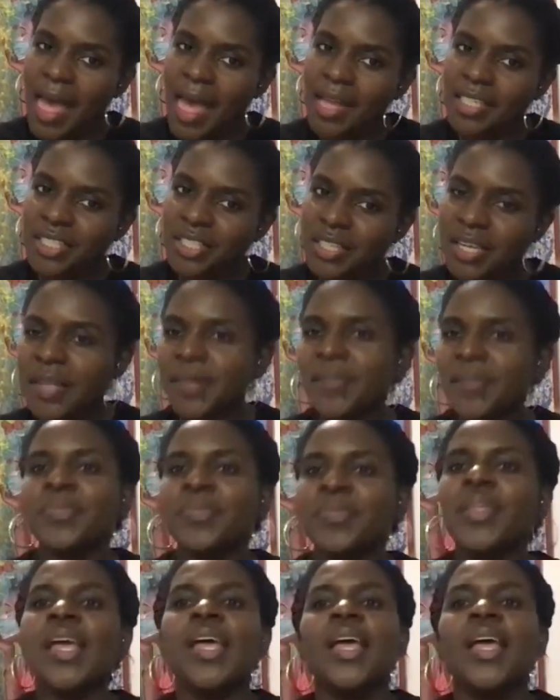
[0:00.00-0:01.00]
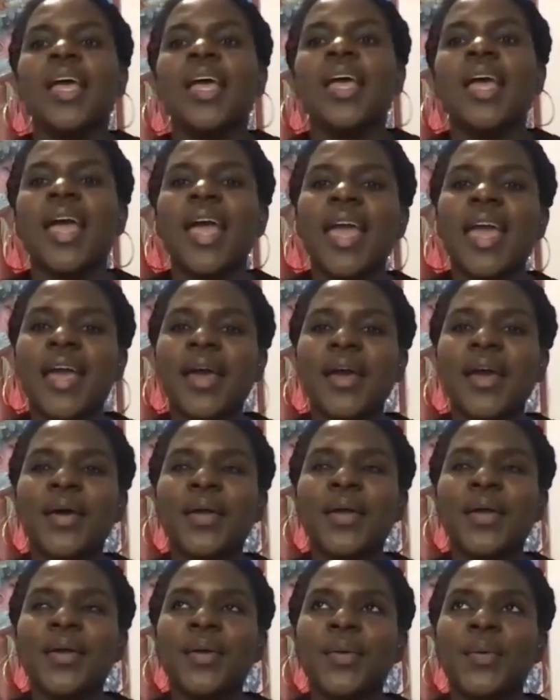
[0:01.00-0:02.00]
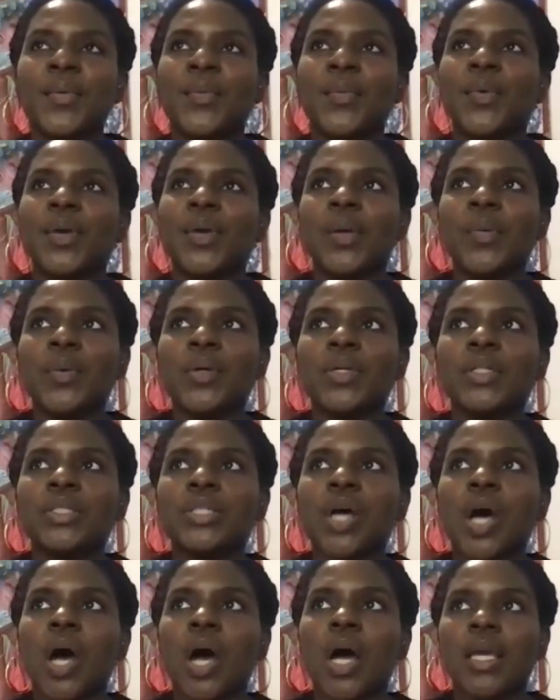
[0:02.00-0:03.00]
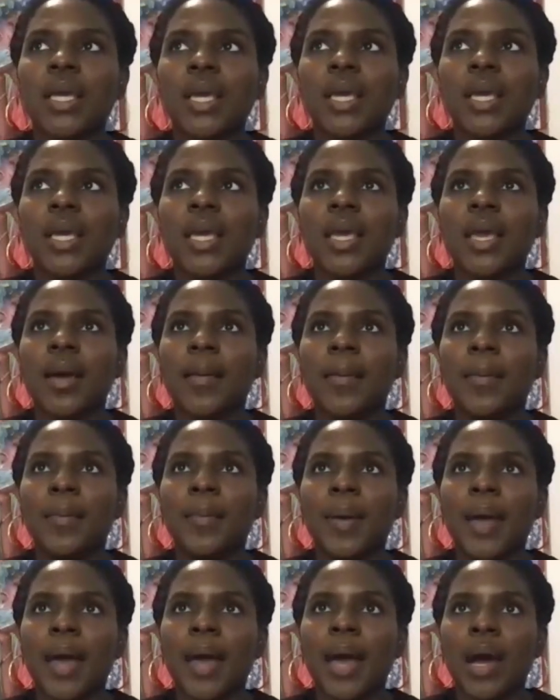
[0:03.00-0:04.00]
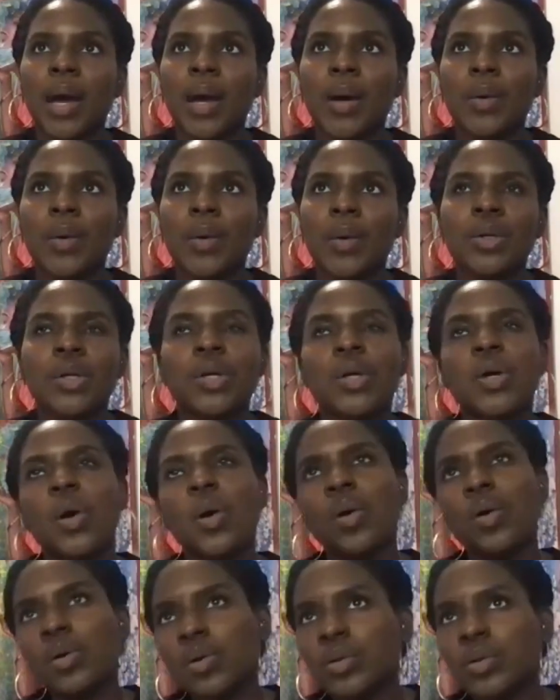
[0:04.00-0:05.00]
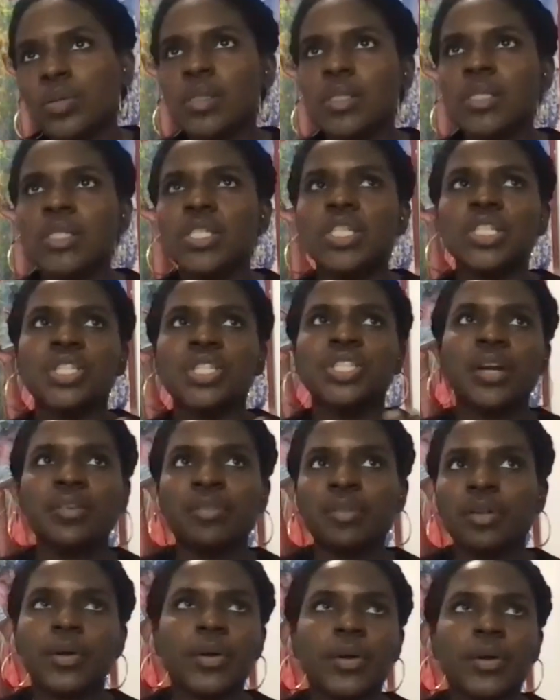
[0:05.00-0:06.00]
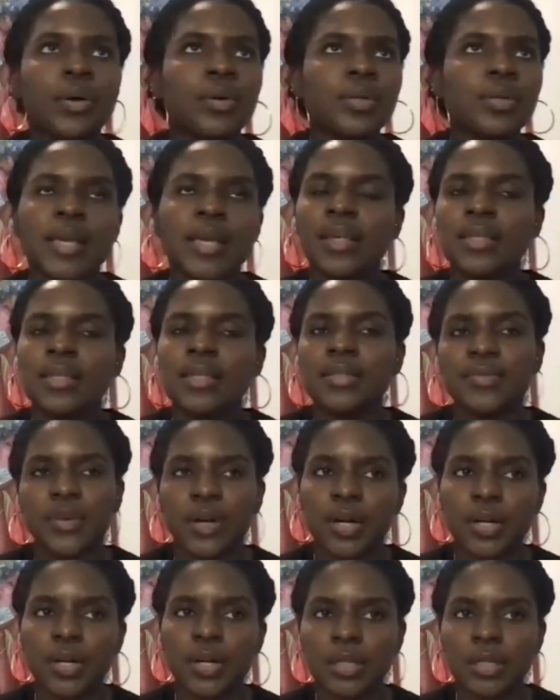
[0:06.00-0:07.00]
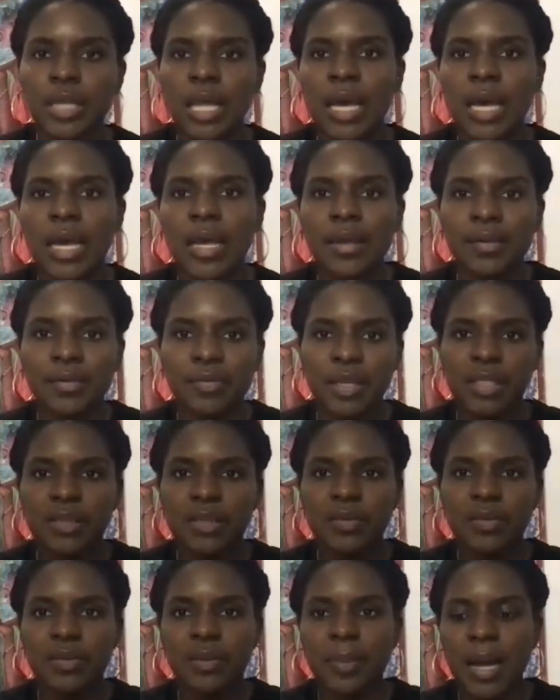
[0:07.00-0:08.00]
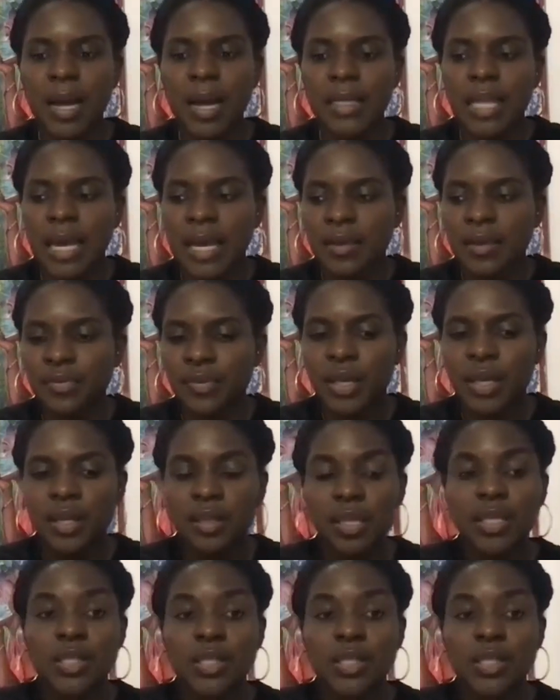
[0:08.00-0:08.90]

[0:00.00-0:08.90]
Ashley. And we were talking about goals, just general goals, things for her life, things for my life,